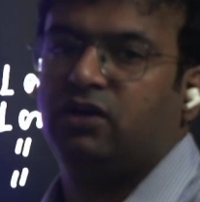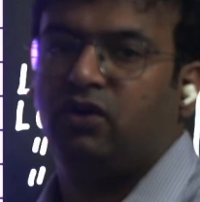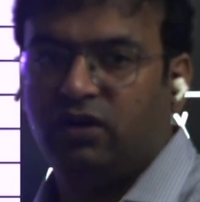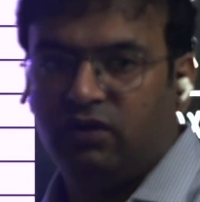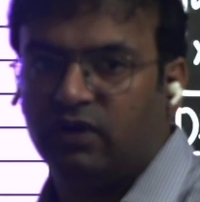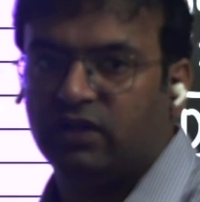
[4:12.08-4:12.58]

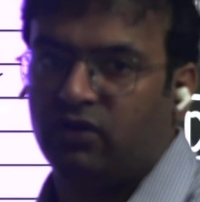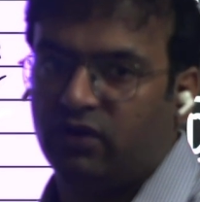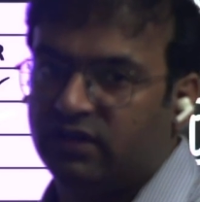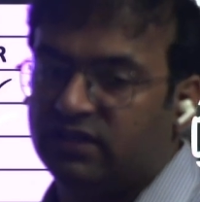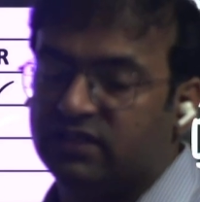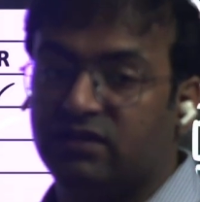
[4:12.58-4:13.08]
on one
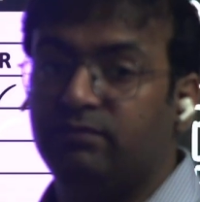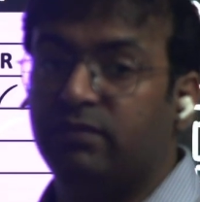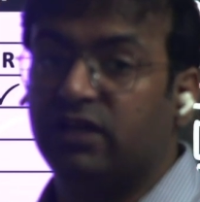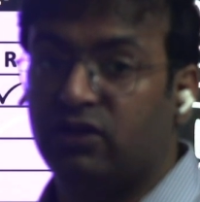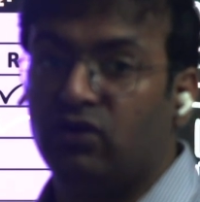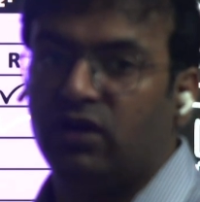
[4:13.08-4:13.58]
organism,
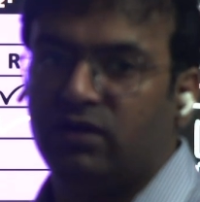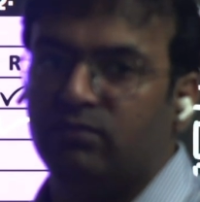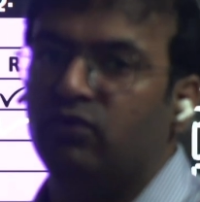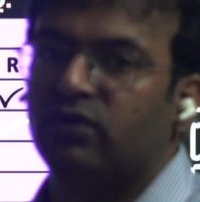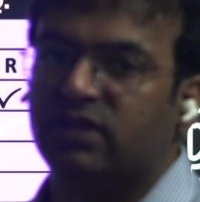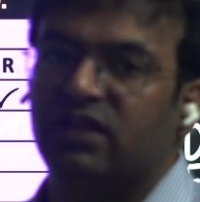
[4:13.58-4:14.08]
but not
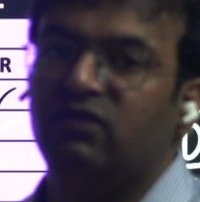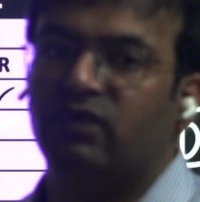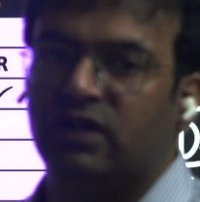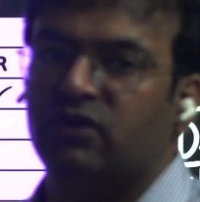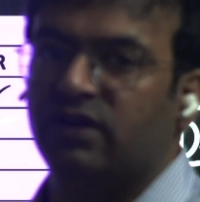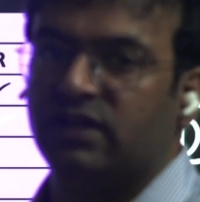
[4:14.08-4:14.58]
more than
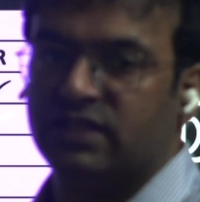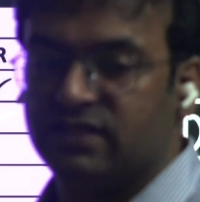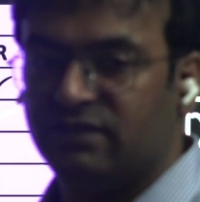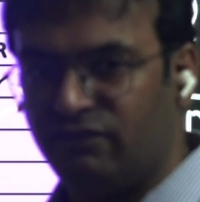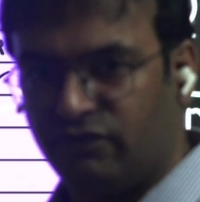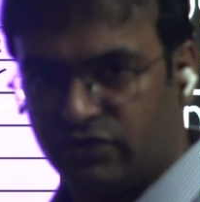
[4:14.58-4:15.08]
one
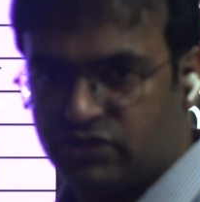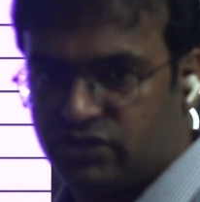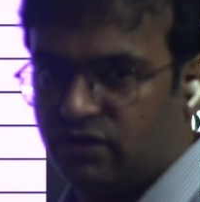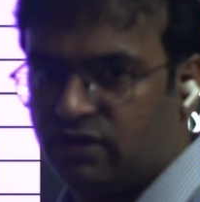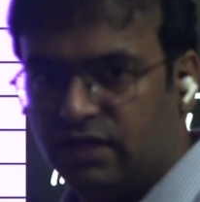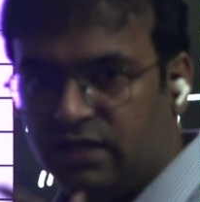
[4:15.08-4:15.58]
organism for
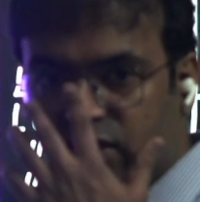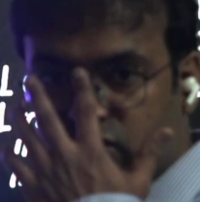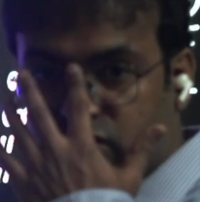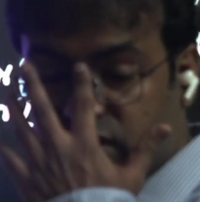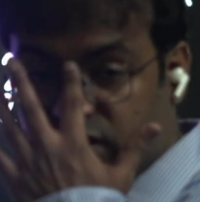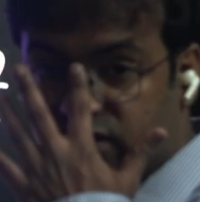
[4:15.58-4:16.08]
sure.
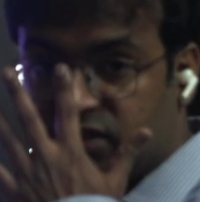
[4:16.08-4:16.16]
So this is the